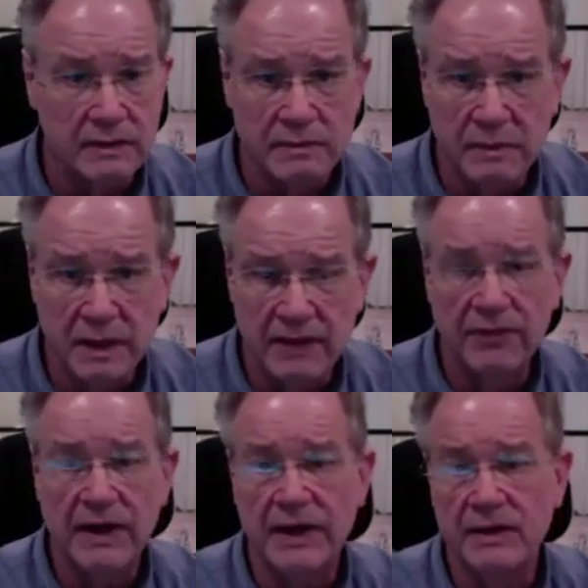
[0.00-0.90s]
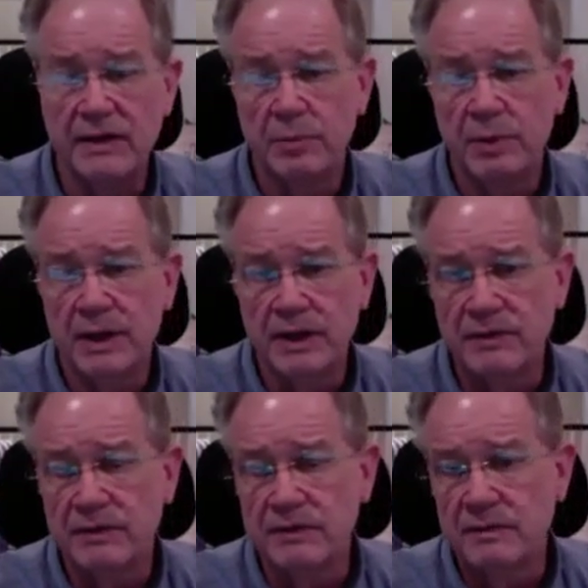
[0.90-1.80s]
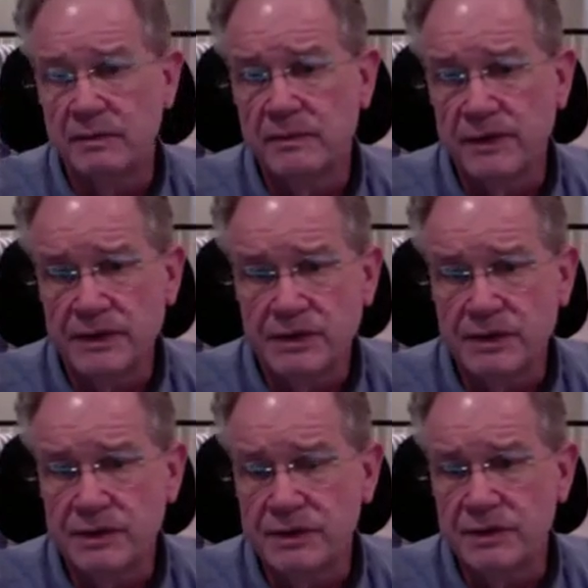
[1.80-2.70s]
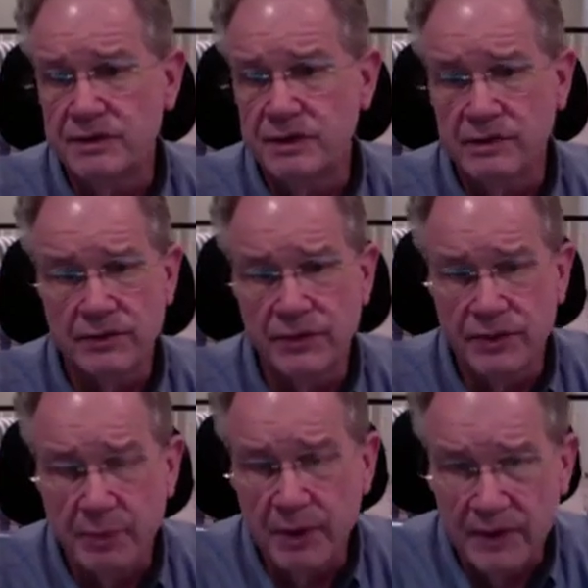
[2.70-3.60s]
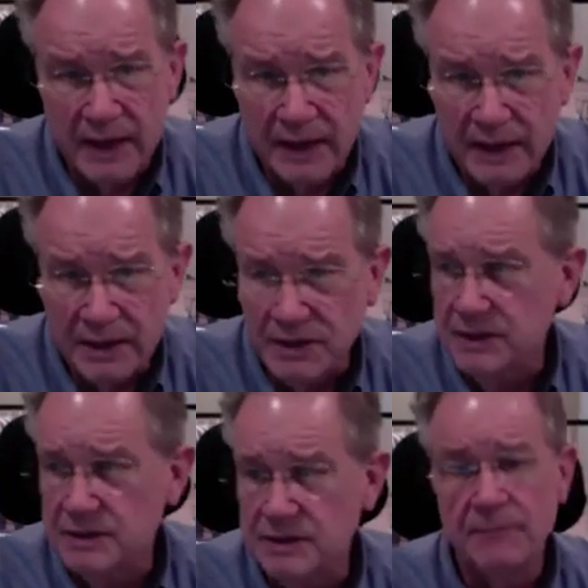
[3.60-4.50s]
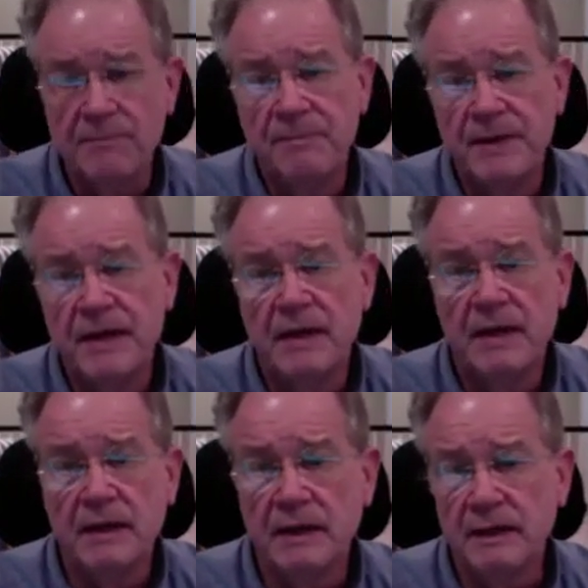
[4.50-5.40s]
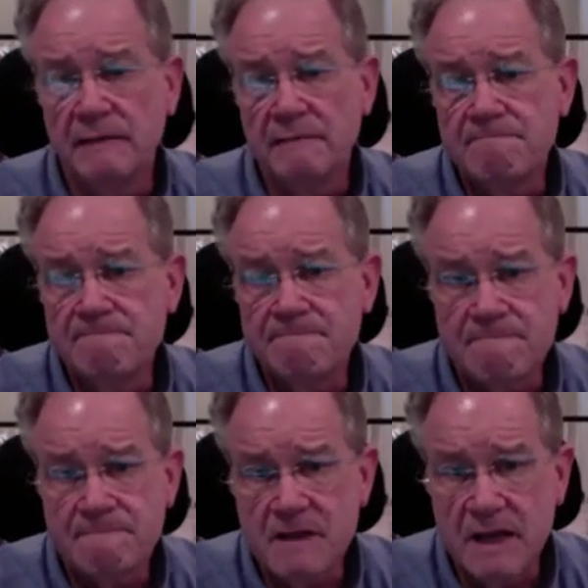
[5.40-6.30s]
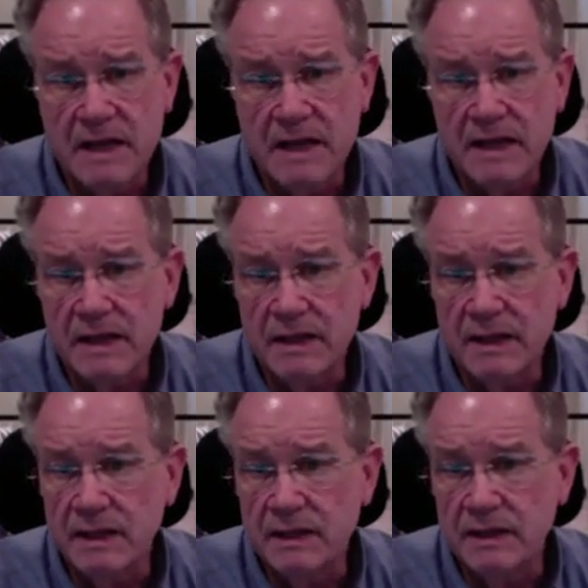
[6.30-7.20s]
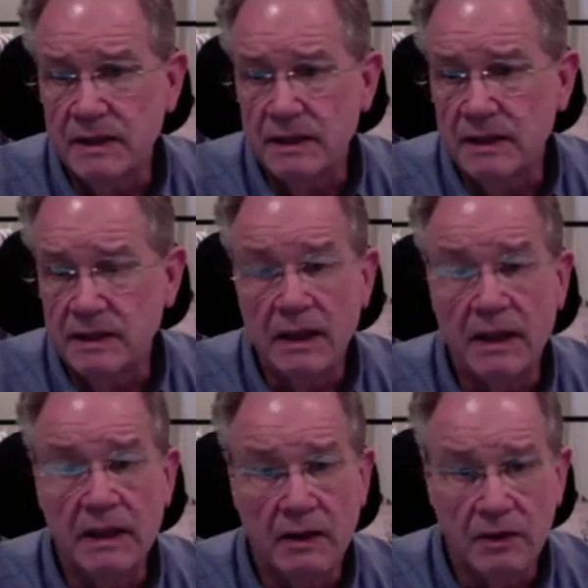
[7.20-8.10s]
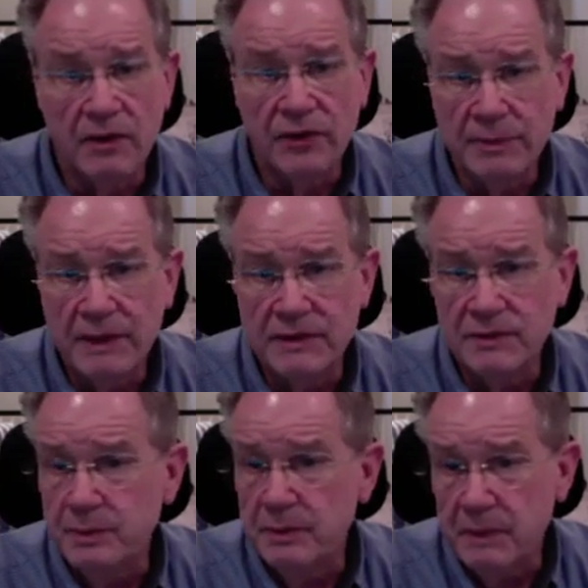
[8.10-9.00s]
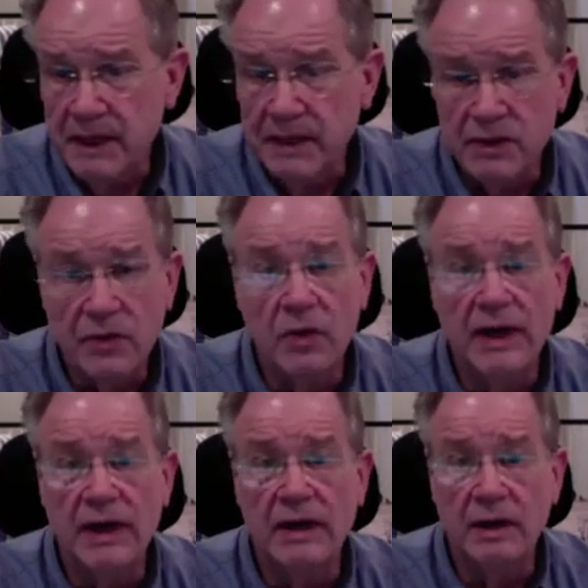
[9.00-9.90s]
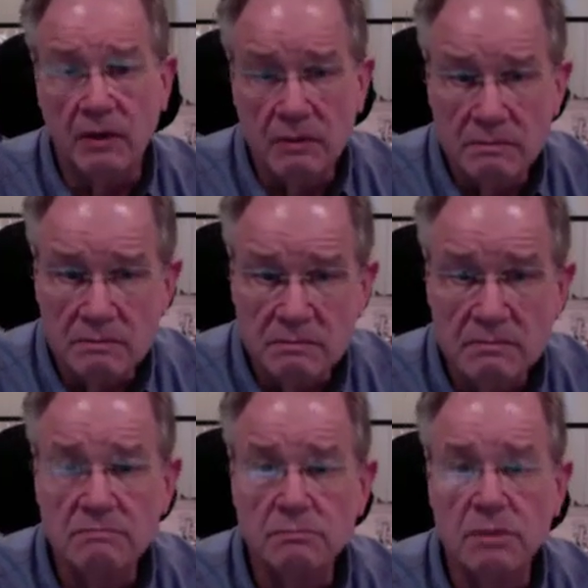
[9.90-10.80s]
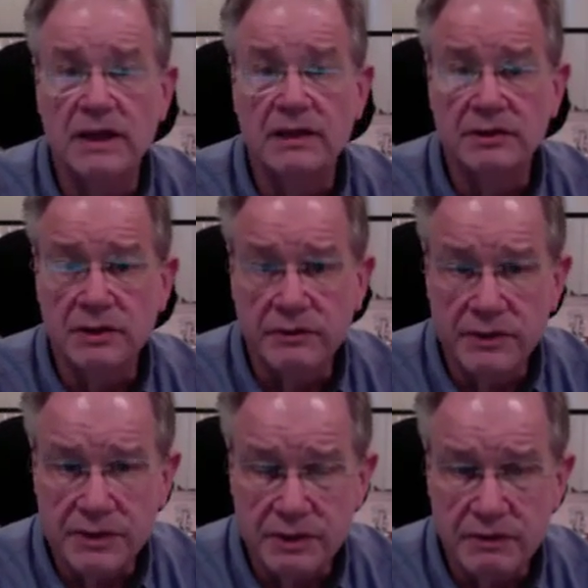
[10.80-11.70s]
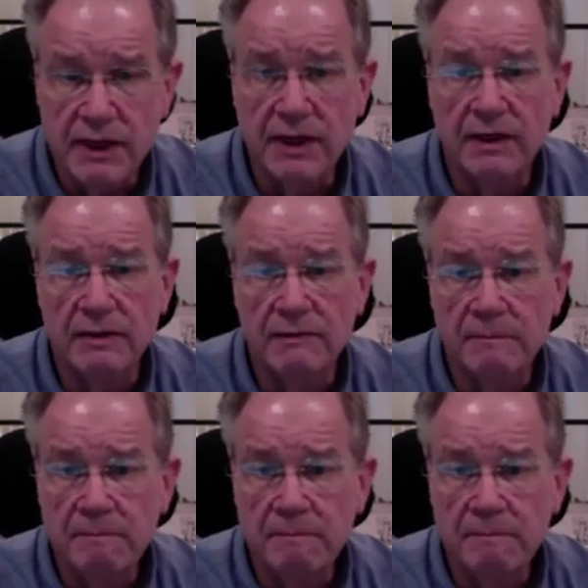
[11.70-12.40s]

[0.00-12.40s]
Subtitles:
modified your product features and your services methodologies, and all those updates have been made. You're ready to go. Product and services are ready to go.